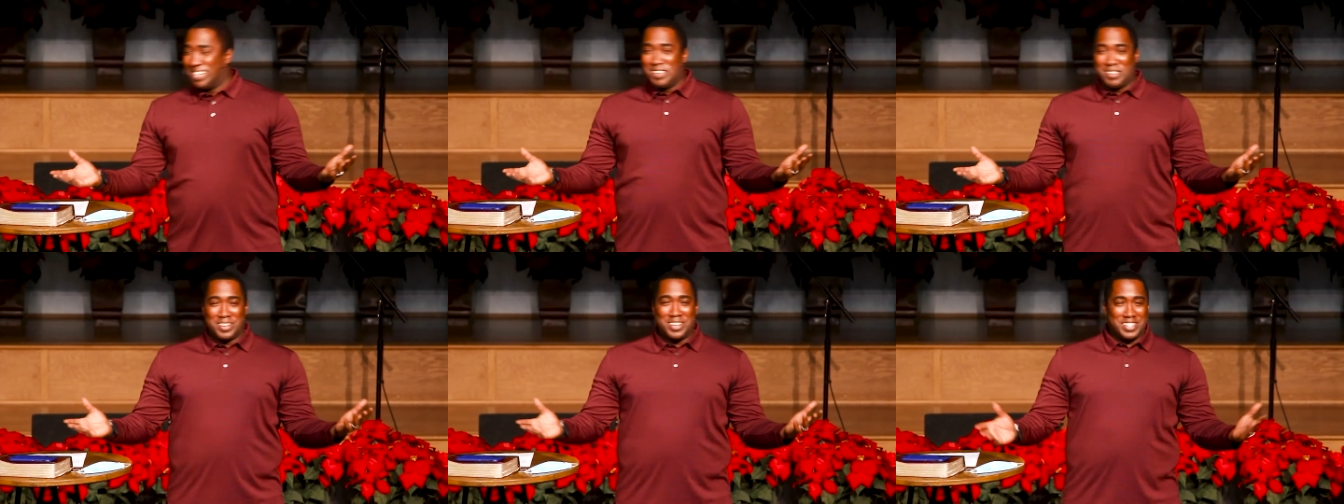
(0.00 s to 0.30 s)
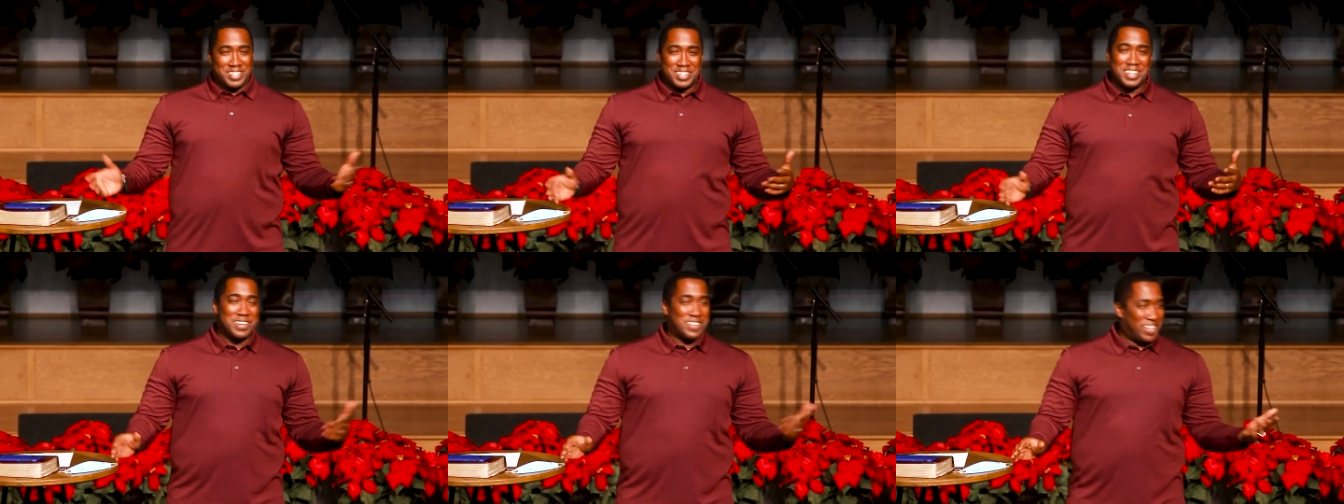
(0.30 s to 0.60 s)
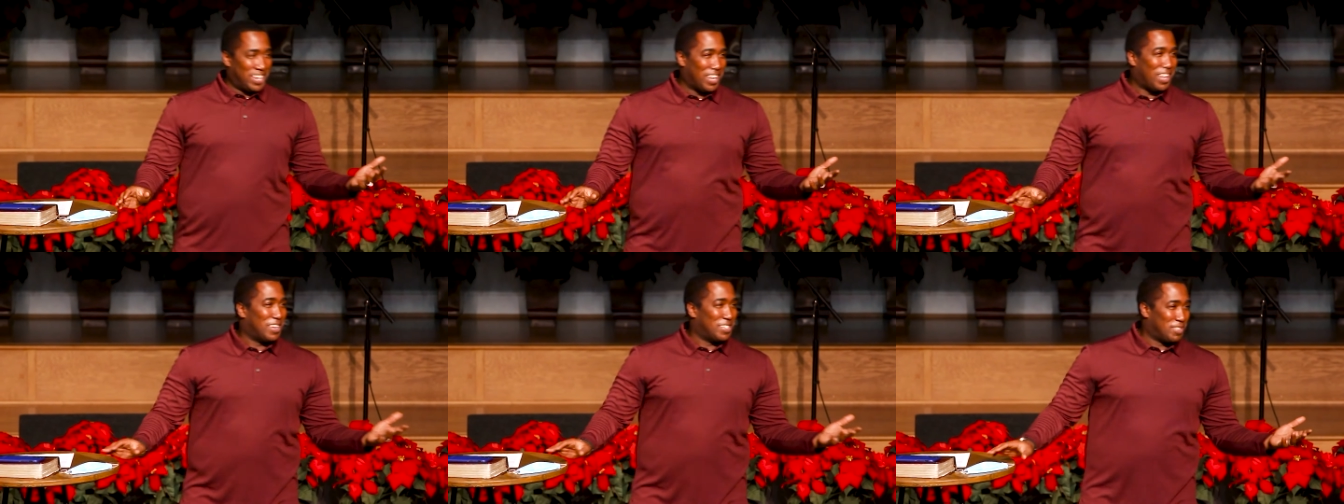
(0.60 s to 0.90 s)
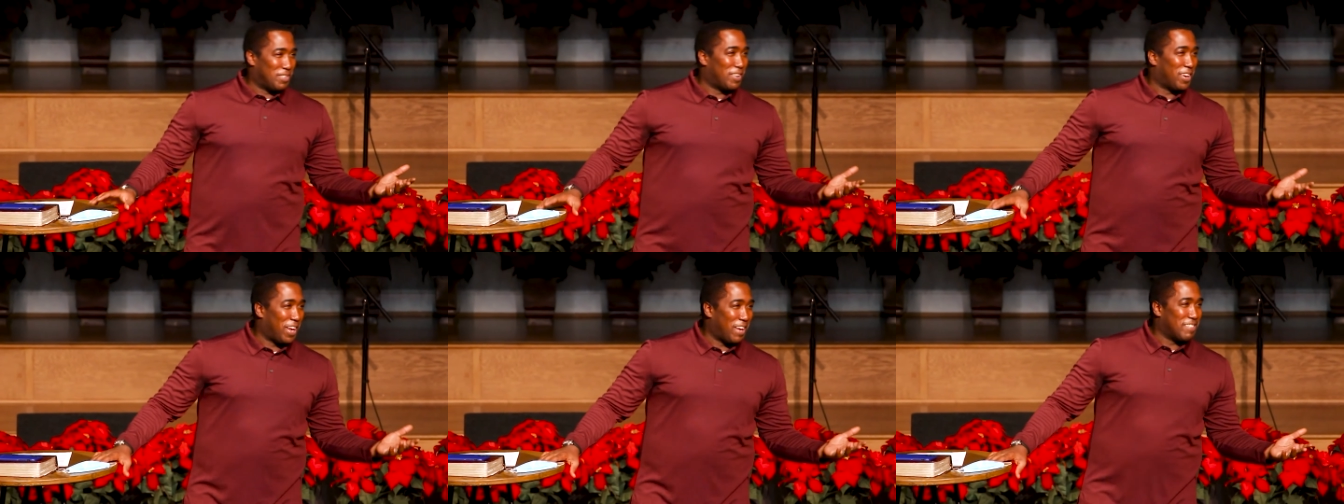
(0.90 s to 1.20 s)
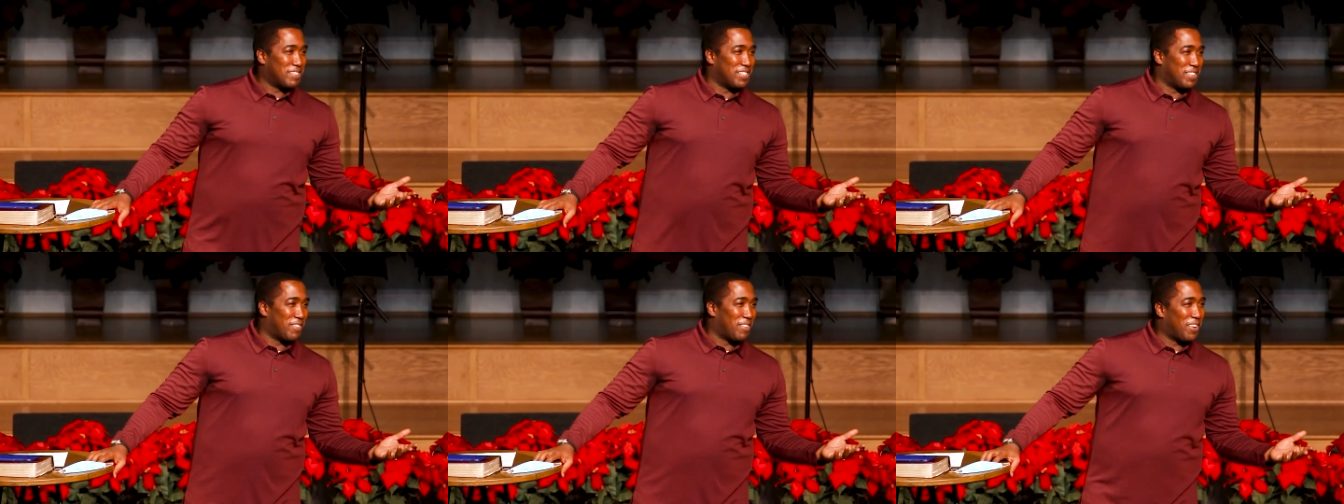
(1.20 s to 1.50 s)
Well, you know they lost three
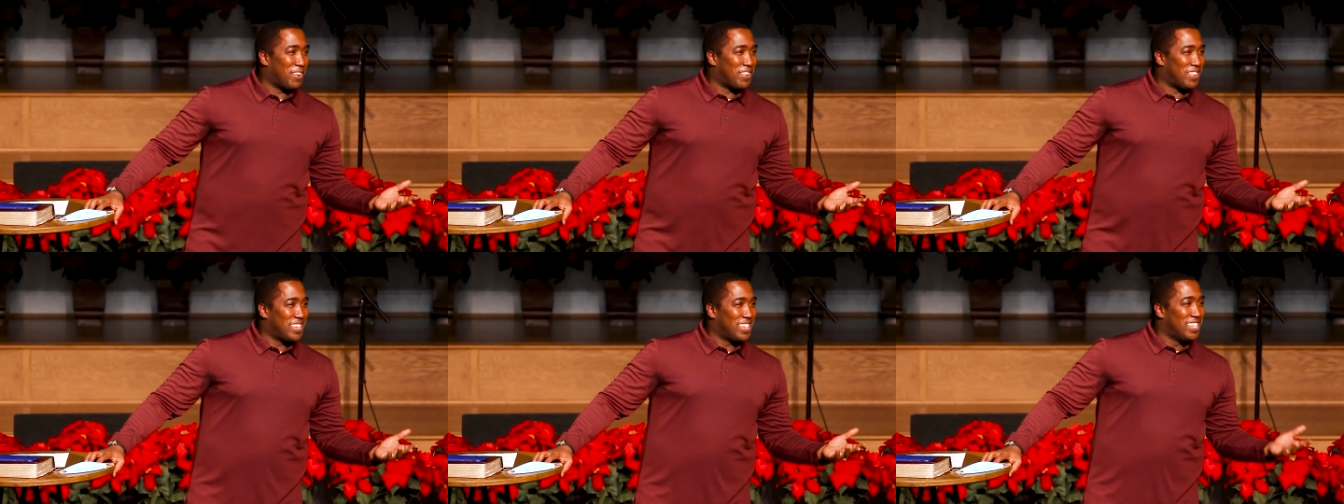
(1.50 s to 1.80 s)
games in a row.